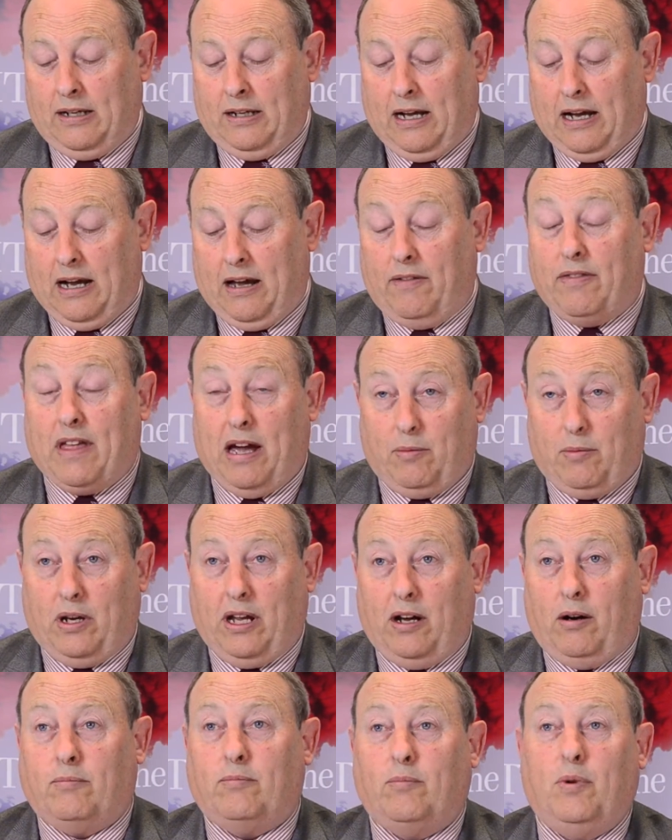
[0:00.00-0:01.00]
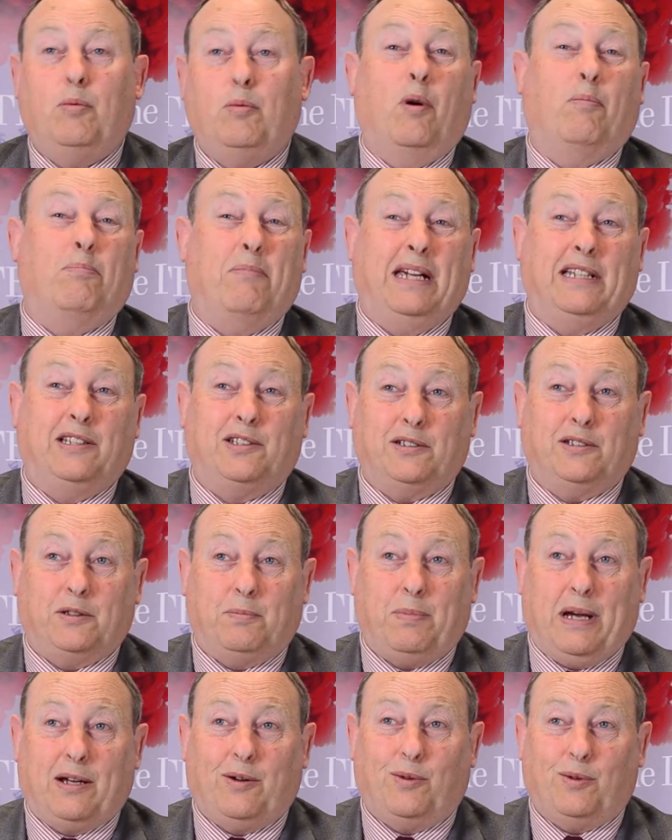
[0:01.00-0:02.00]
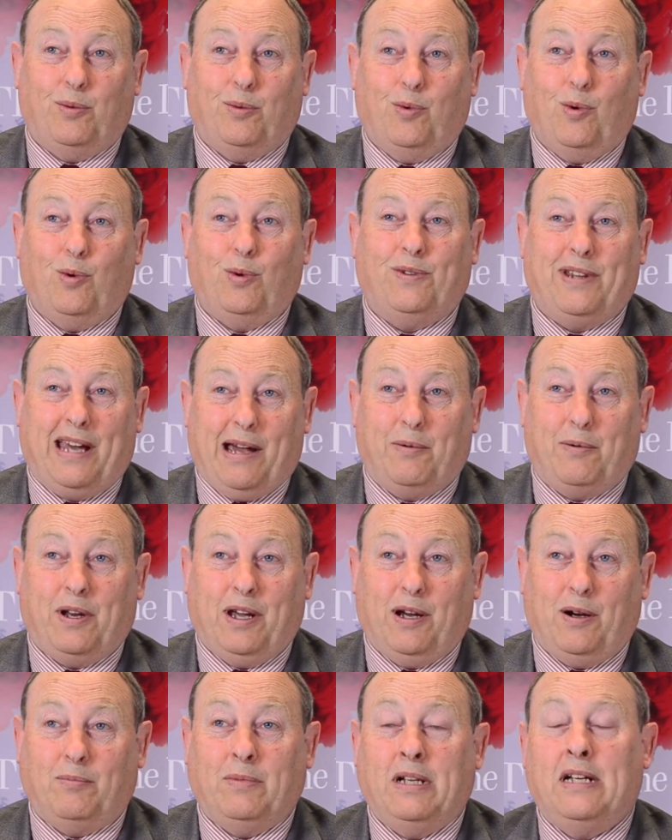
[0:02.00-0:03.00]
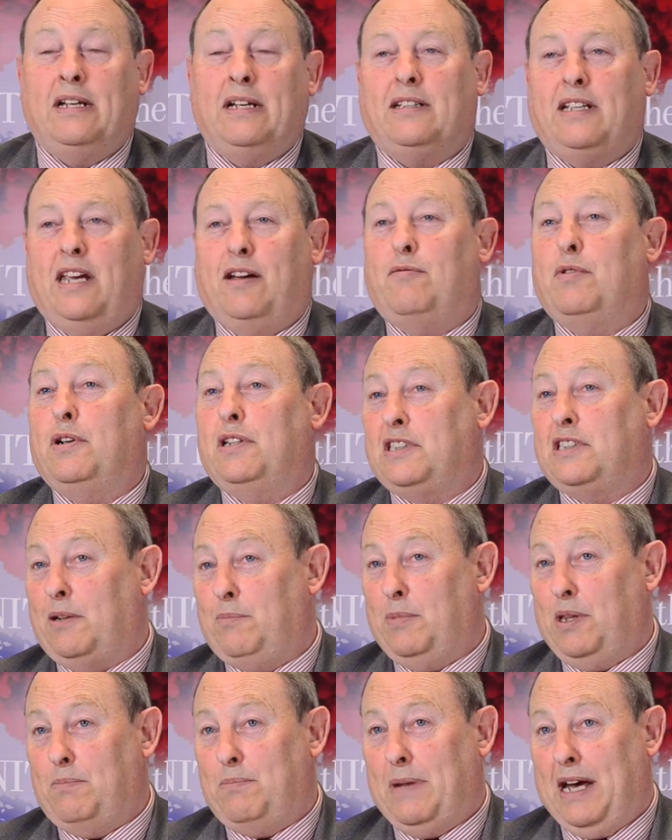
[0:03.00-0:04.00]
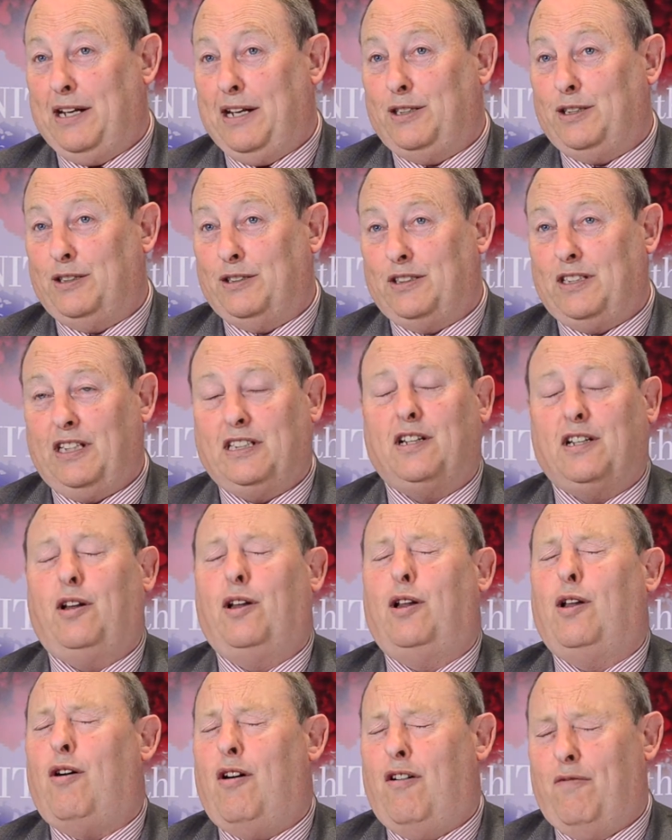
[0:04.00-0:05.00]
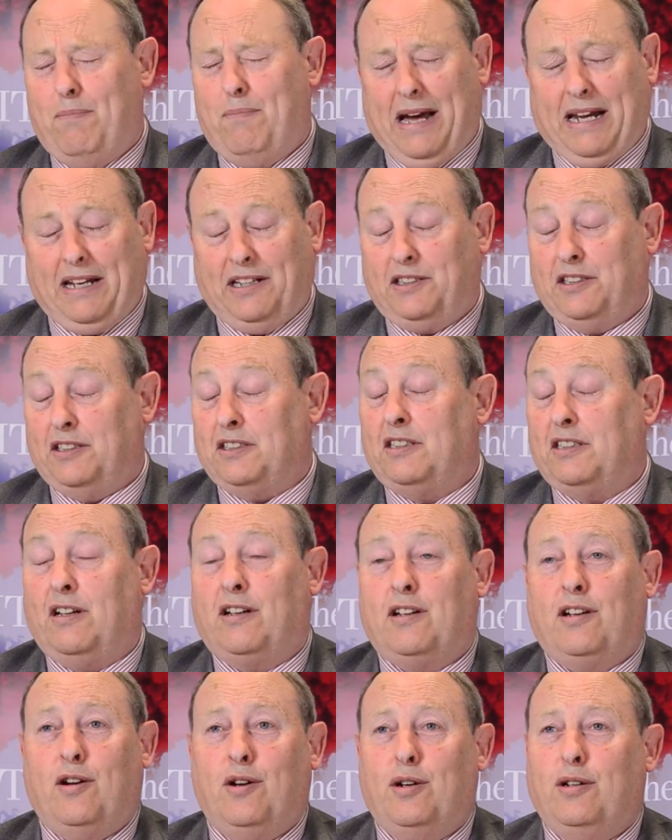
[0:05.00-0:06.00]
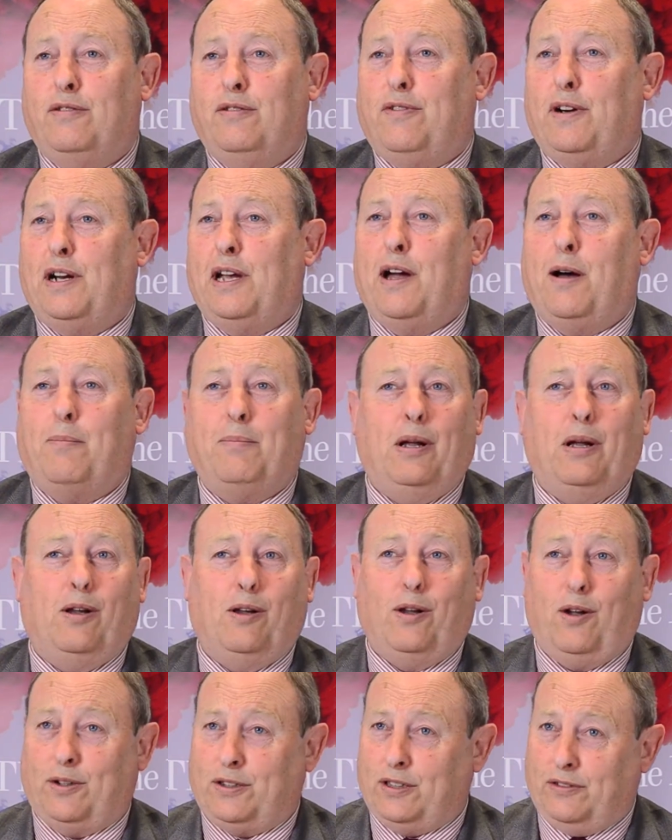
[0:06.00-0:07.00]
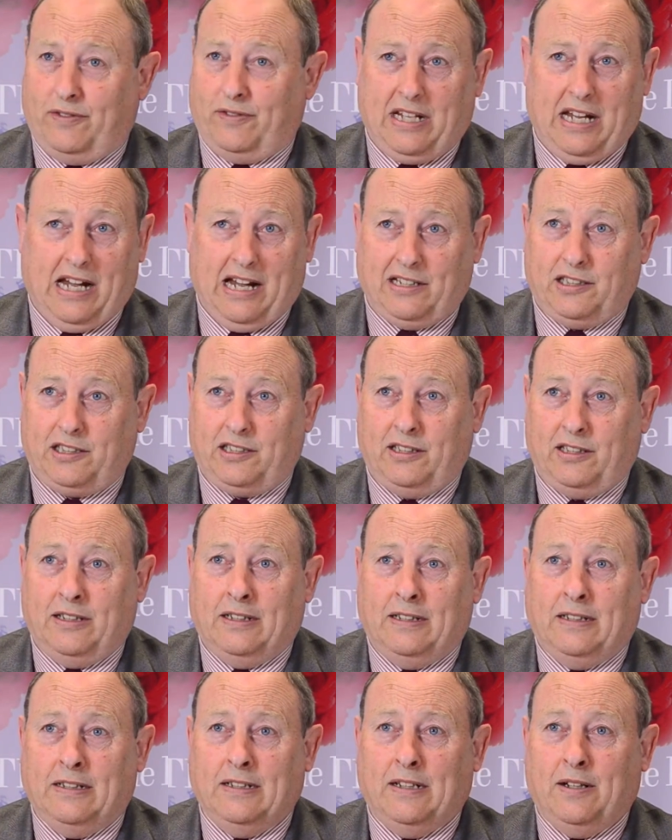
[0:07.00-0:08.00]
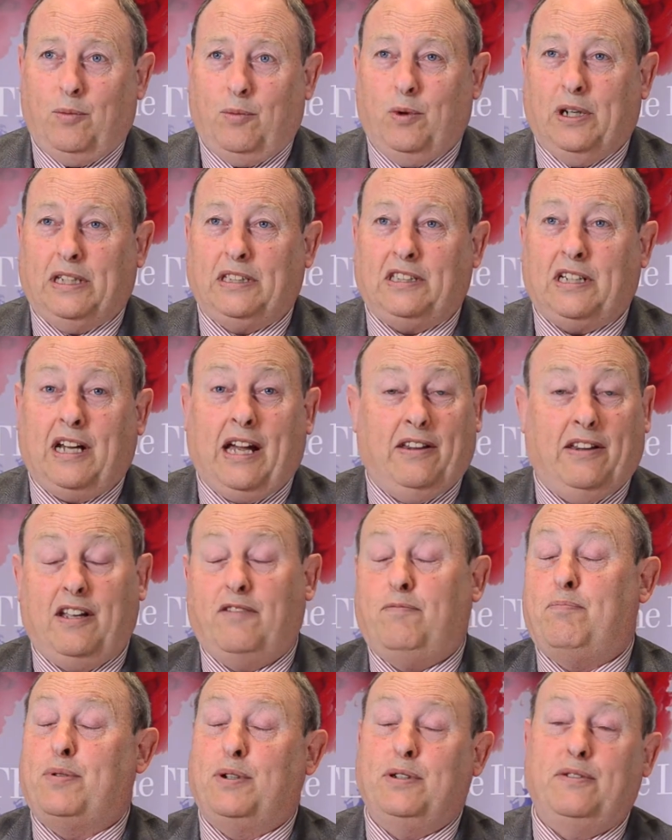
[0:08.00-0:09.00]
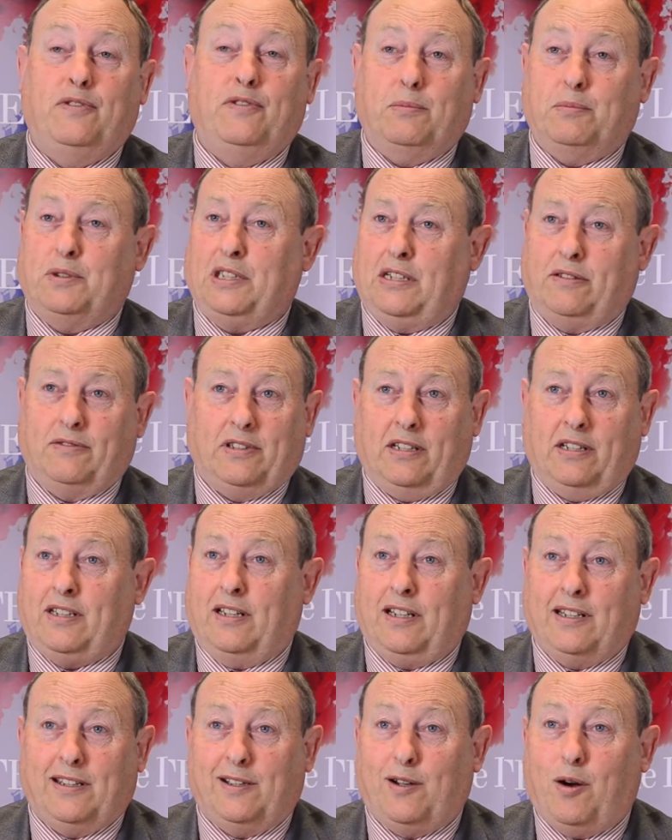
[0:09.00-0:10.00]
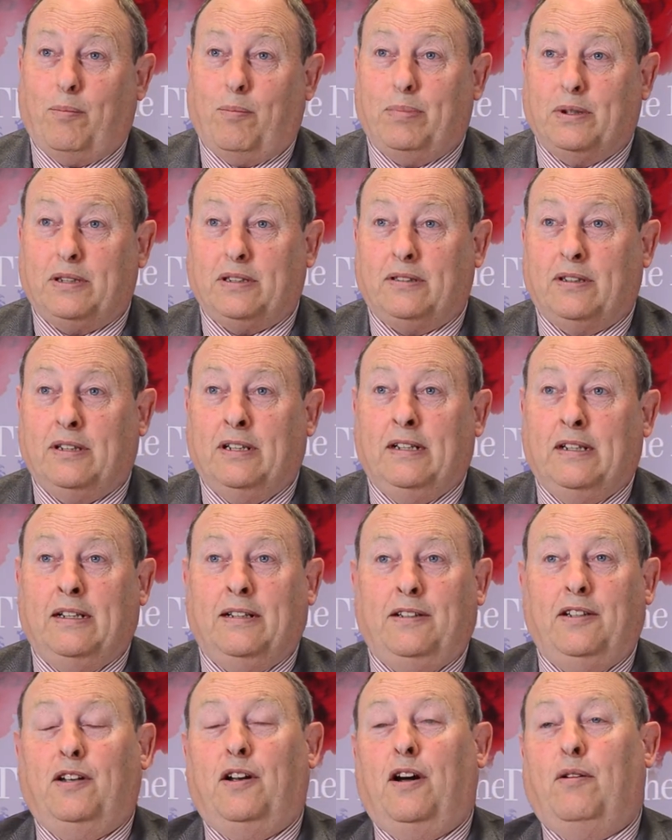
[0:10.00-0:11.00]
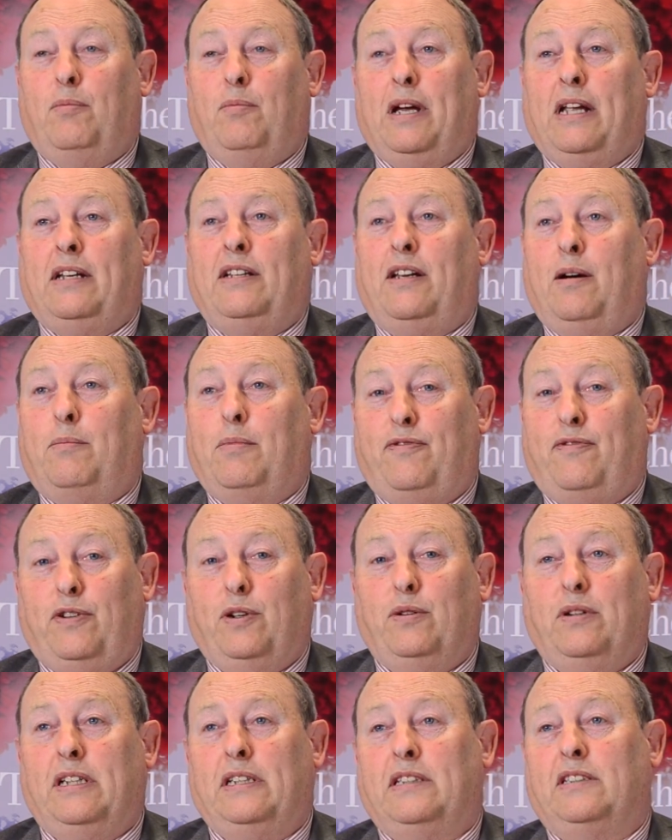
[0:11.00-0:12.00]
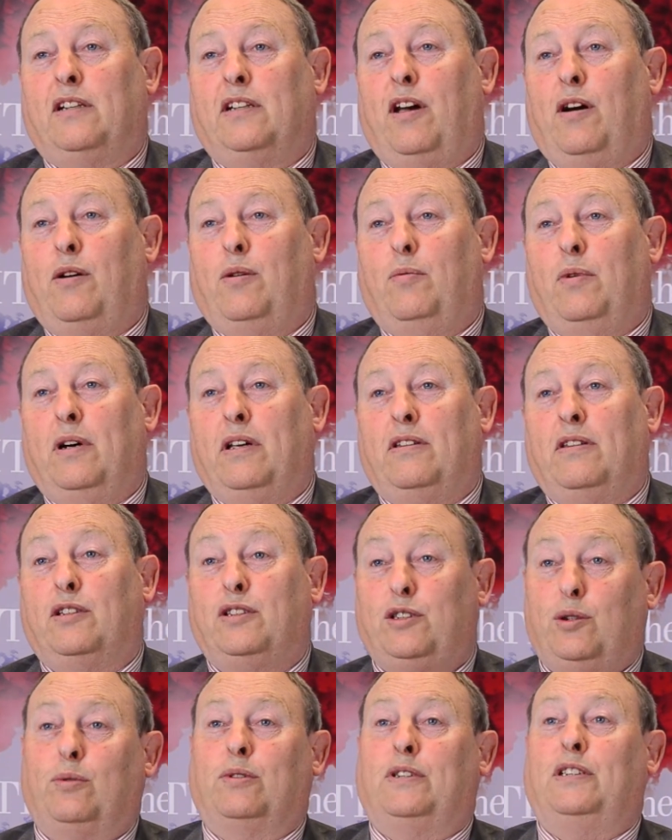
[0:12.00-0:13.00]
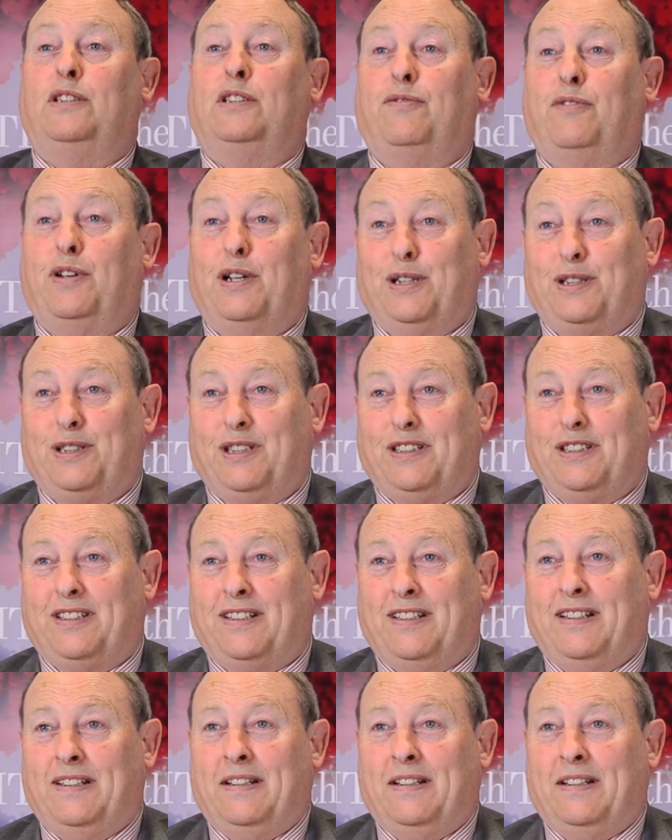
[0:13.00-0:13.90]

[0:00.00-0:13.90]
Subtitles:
That would help. We want matrons back on the ward. That would help. Get rid of some of the managers. There's a lot of managers hoovering up a lot of cash, and they've proved themselves utterly incompetent. We ended up a few years ago with a shortage of nurses.